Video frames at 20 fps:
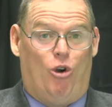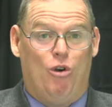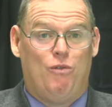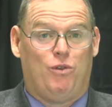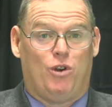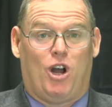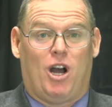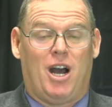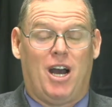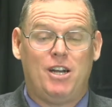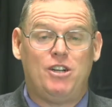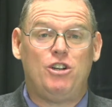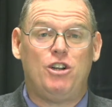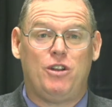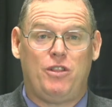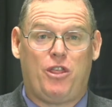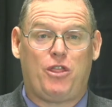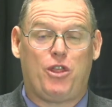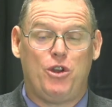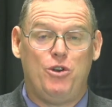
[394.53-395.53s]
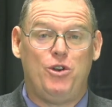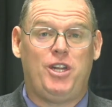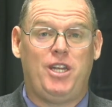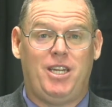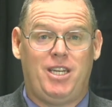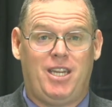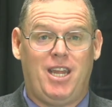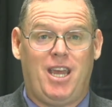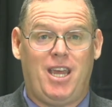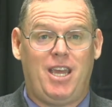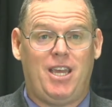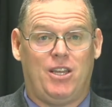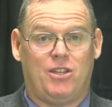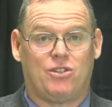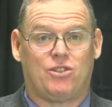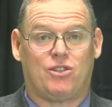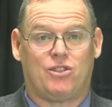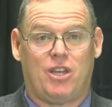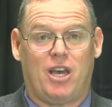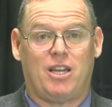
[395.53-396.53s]
over 130
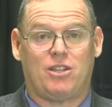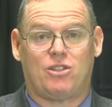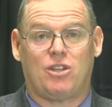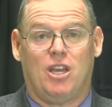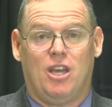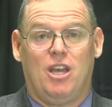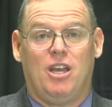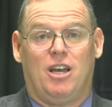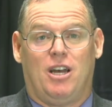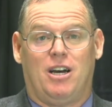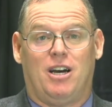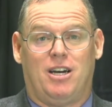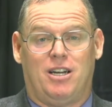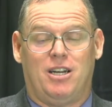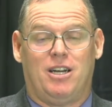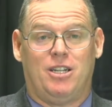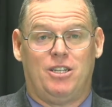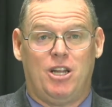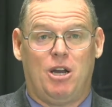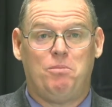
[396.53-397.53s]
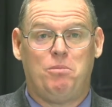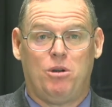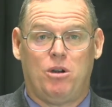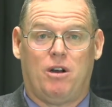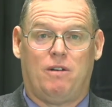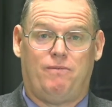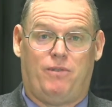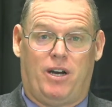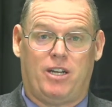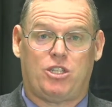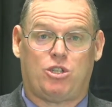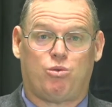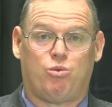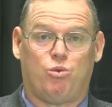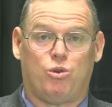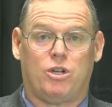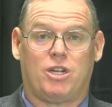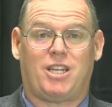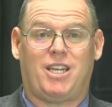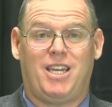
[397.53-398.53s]
days that a number of
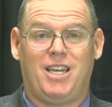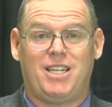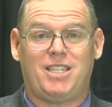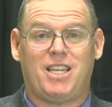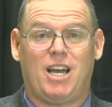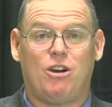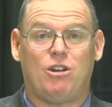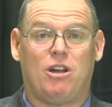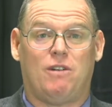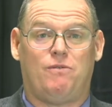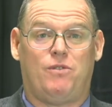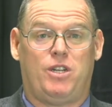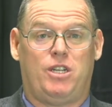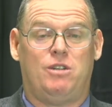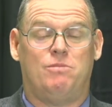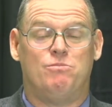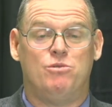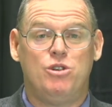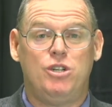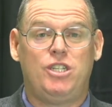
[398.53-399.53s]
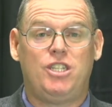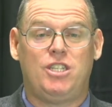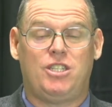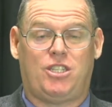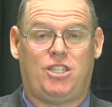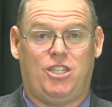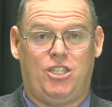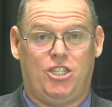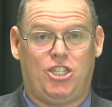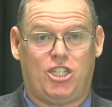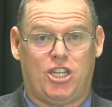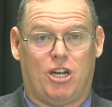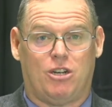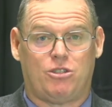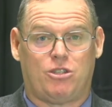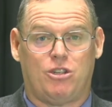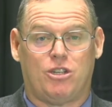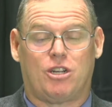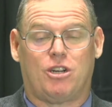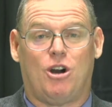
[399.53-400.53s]
us were kicked out of an emergency
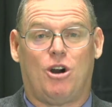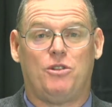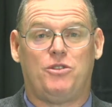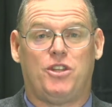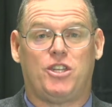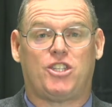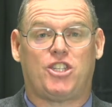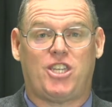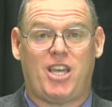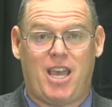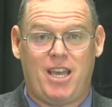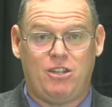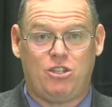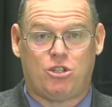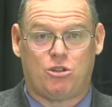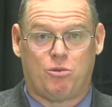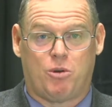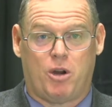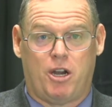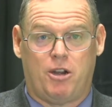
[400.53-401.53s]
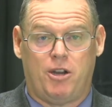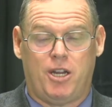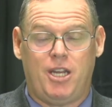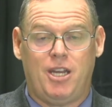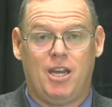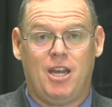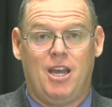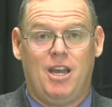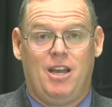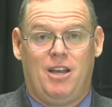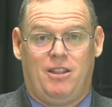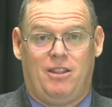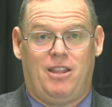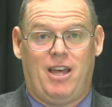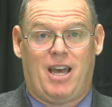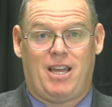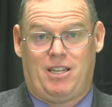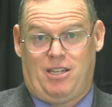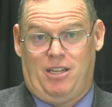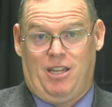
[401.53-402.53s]
shelter called the Sanctuary,
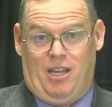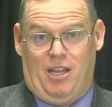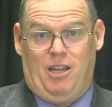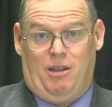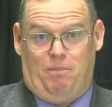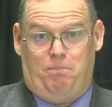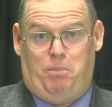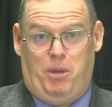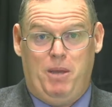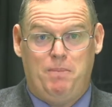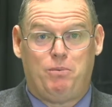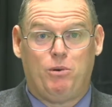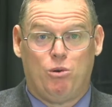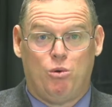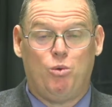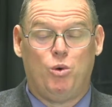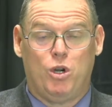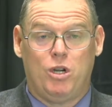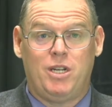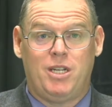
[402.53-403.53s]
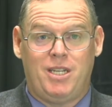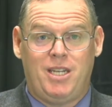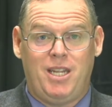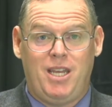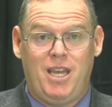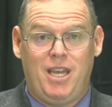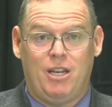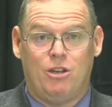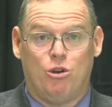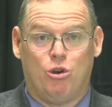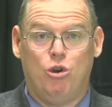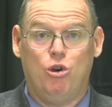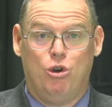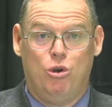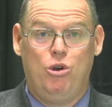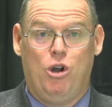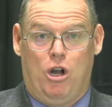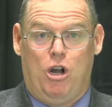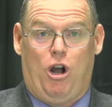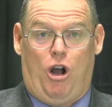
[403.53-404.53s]
that people were in need,
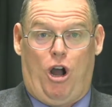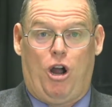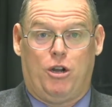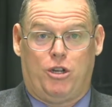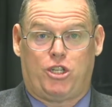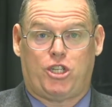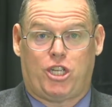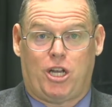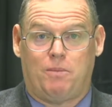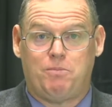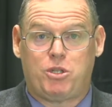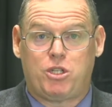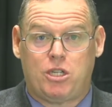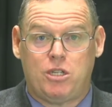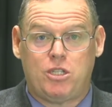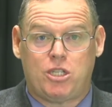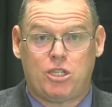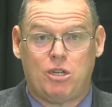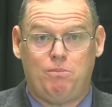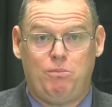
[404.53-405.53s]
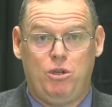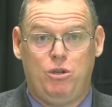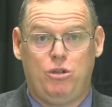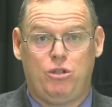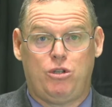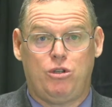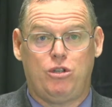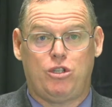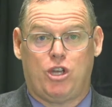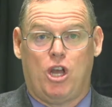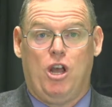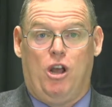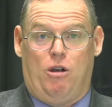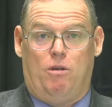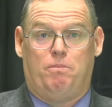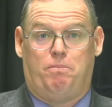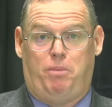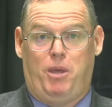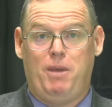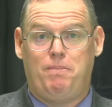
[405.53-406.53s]
who are substance abusers,
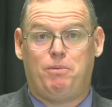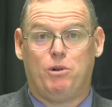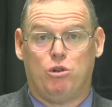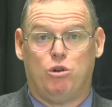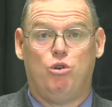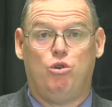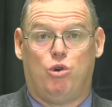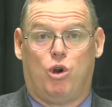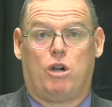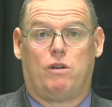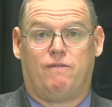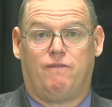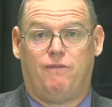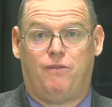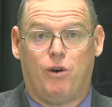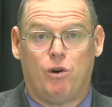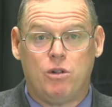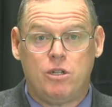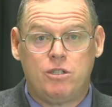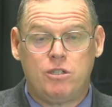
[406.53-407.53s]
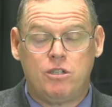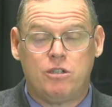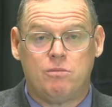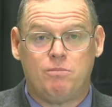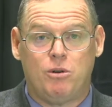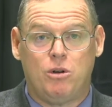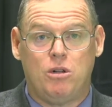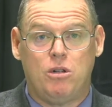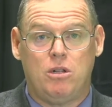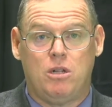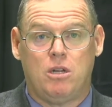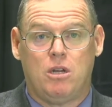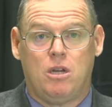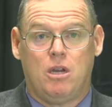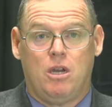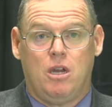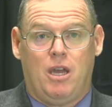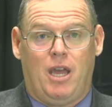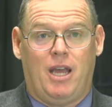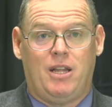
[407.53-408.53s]
people who are vulnerable,
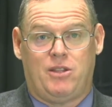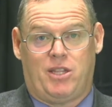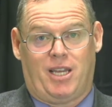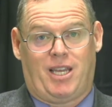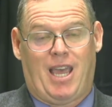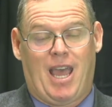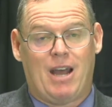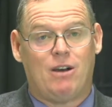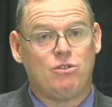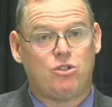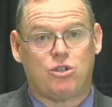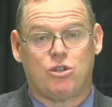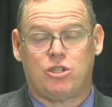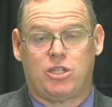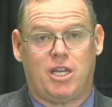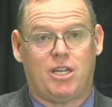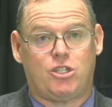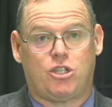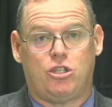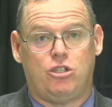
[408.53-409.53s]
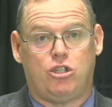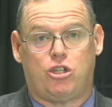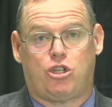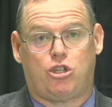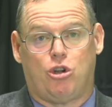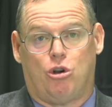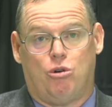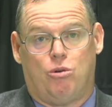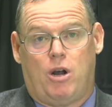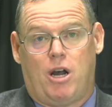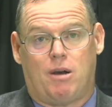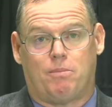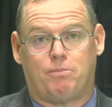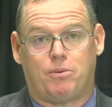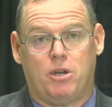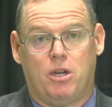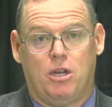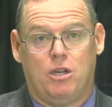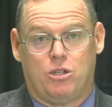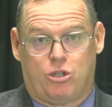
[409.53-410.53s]
and the council doesn't show
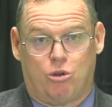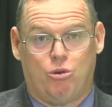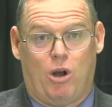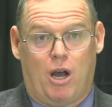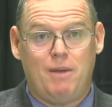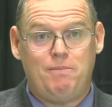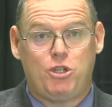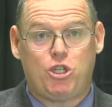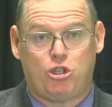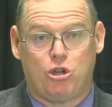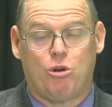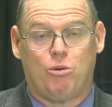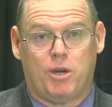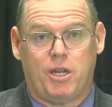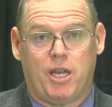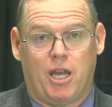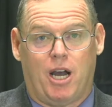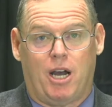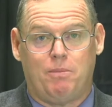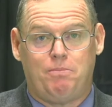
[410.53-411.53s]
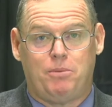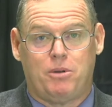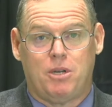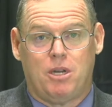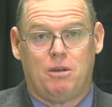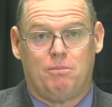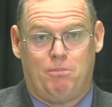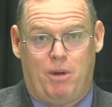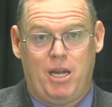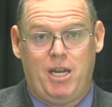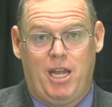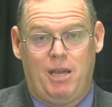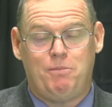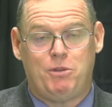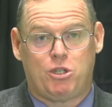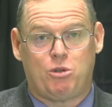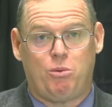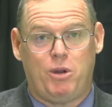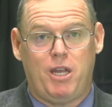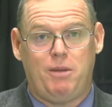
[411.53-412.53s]
up. So I'm showing up. My
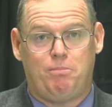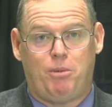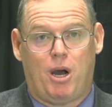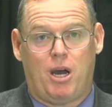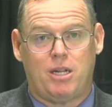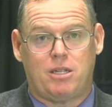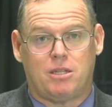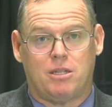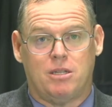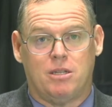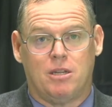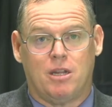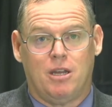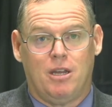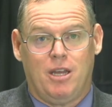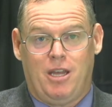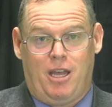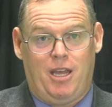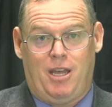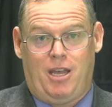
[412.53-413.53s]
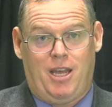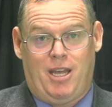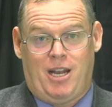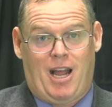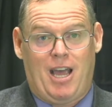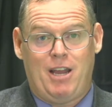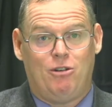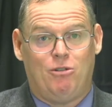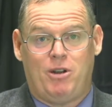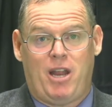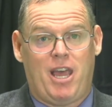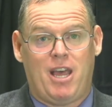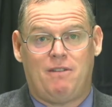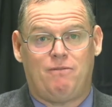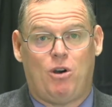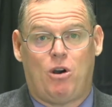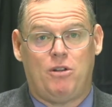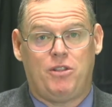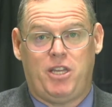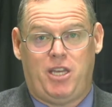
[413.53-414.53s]
name is Ray Botten, and I don't
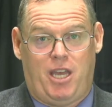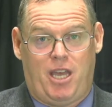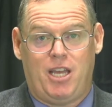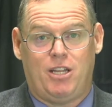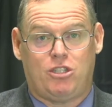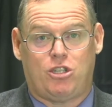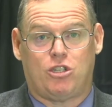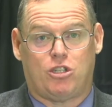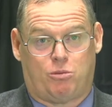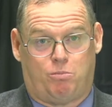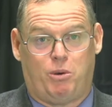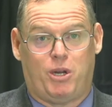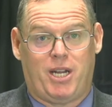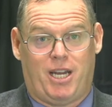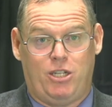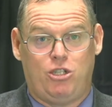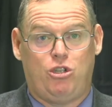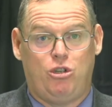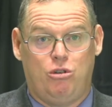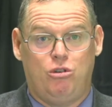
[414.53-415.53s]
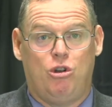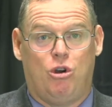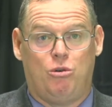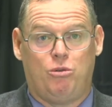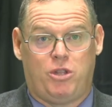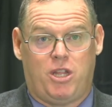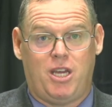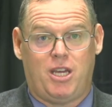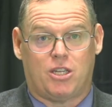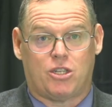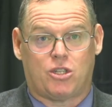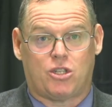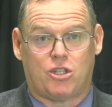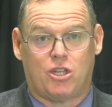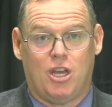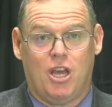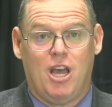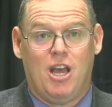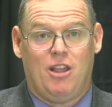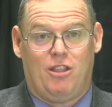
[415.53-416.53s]
have all the answers, but I do know
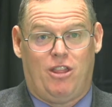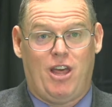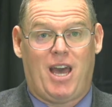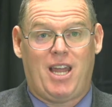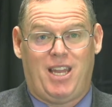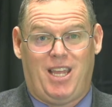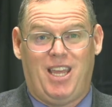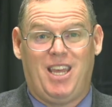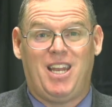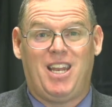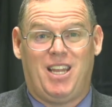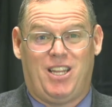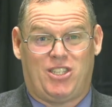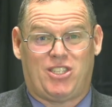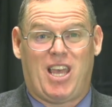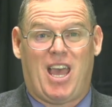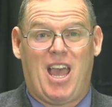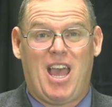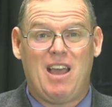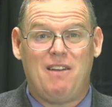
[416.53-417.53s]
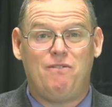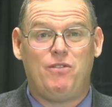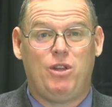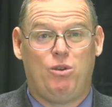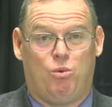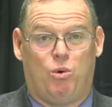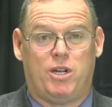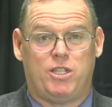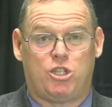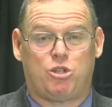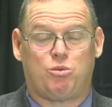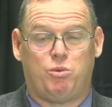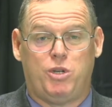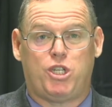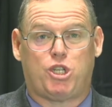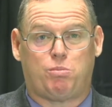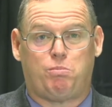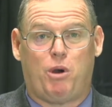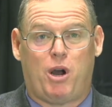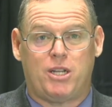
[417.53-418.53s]
this, that it is everyone's
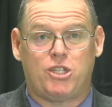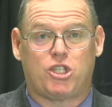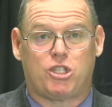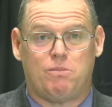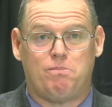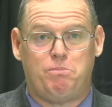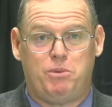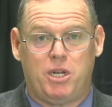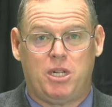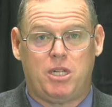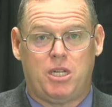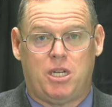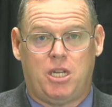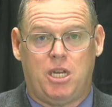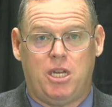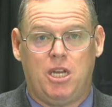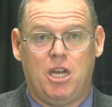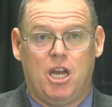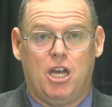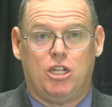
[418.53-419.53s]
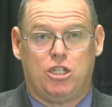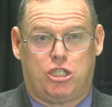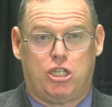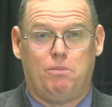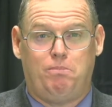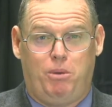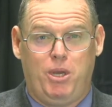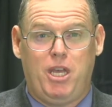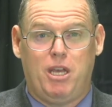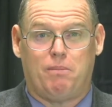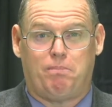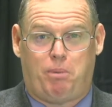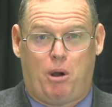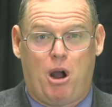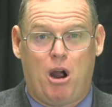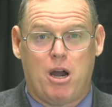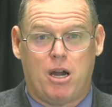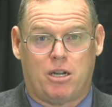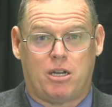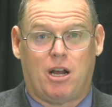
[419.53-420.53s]
responsibility to be a
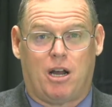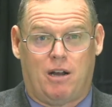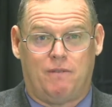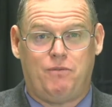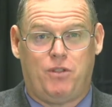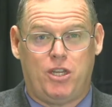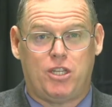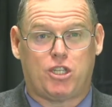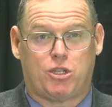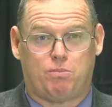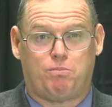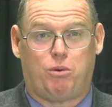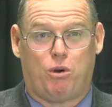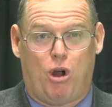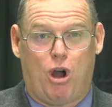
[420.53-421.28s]
part of this